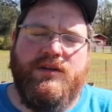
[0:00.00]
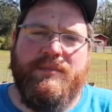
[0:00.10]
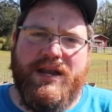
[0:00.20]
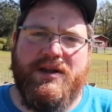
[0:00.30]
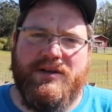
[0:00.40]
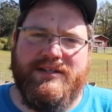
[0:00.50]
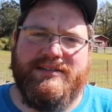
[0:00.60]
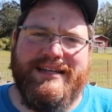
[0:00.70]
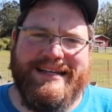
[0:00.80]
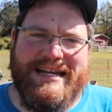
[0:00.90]
you might have
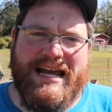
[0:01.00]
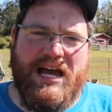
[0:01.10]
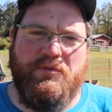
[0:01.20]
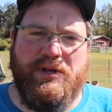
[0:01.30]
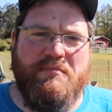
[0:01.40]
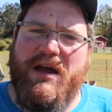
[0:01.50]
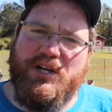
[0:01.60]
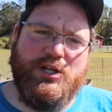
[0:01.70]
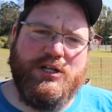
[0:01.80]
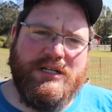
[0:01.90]
noticed I don't really
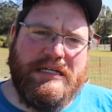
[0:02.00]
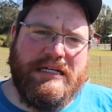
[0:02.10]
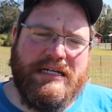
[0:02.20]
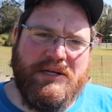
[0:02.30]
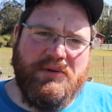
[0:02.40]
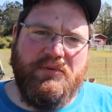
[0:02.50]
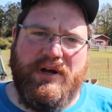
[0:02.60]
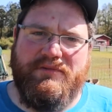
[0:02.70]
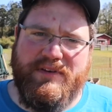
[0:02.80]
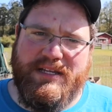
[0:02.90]
measure when
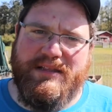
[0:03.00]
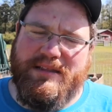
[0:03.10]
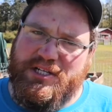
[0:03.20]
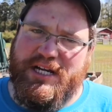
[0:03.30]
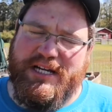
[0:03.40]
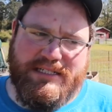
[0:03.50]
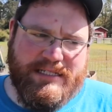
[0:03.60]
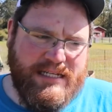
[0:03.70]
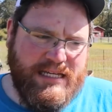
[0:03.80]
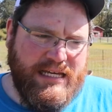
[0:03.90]
I feed the chickens.
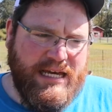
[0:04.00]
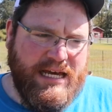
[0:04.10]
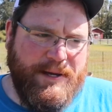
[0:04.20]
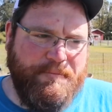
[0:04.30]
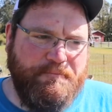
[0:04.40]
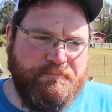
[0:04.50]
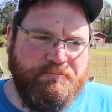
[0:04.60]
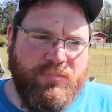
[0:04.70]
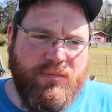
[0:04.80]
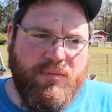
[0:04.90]
Part
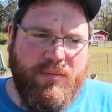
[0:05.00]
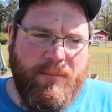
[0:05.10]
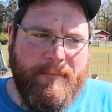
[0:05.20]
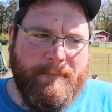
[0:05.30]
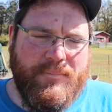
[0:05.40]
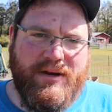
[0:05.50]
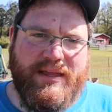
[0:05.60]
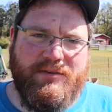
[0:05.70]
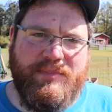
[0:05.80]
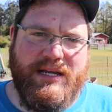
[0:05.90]
of
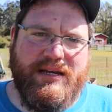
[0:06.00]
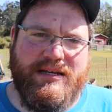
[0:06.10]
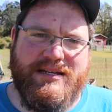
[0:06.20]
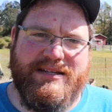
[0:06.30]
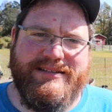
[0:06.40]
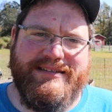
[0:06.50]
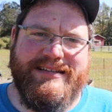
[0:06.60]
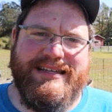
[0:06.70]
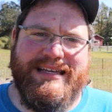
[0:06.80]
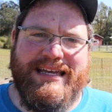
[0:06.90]
that's because
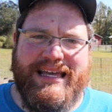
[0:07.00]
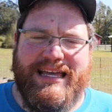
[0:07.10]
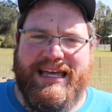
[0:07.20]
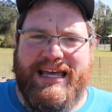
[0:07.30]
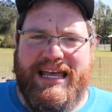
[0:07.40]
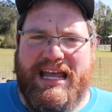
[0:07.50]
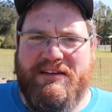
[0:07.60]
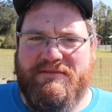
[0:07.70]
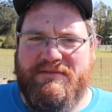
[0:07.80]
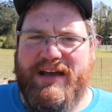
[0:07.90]
it
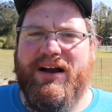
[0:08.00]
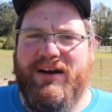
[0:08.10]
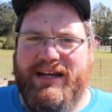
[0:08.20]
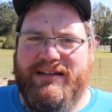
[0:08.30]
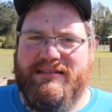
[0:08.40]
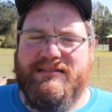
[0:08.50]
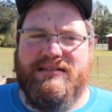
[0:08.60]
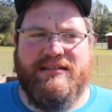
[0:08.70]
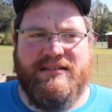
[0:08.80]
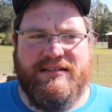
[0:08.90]
varies
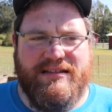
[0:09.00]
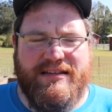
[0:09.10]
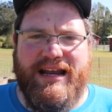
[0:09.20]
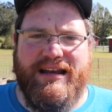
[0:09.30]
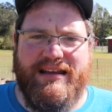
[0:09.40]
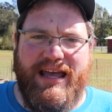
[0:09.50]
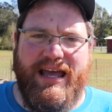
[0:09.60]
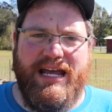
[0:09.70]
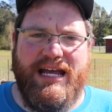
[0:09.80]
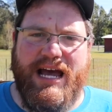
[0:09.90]
day to
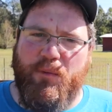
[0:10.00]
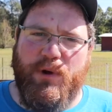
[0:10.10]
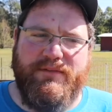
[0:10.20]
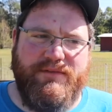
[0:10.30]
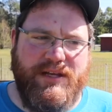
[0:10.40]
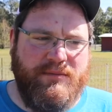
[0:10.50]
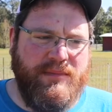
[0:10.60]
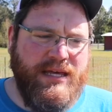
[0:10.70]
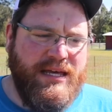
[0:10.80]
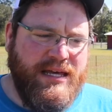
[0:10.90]
day, kind of what I feed them.
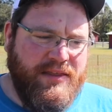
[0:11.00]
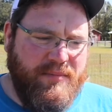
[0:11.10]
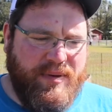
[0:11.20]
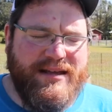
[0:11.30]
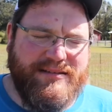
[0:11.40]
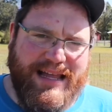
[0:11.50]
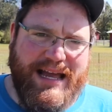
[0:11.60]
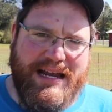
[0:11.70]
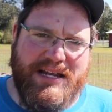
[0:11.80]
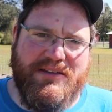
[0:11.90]
The
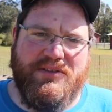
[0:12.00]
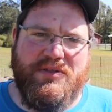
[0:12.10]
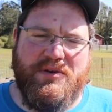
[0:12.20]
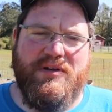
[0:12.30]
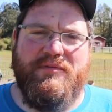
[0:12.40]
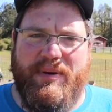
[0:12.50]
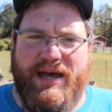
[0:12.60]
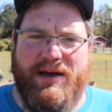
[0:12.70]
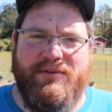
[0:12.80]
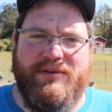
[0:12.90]
baseline is 1/3 of a
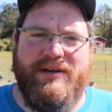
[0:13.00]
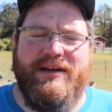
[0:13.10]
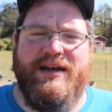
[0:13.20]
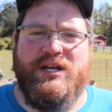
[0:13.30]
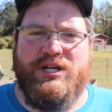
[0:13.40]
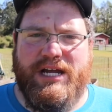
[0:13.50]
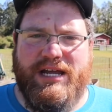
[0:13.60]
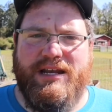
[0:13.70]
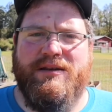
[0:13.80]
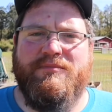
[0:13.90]
pound a
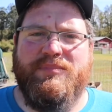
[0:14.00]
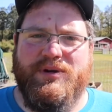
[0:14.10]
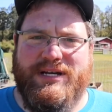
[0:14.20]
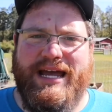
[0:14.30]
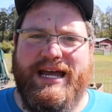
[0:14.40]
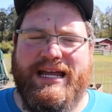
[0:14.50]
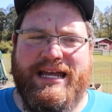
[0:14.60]
chicken per day.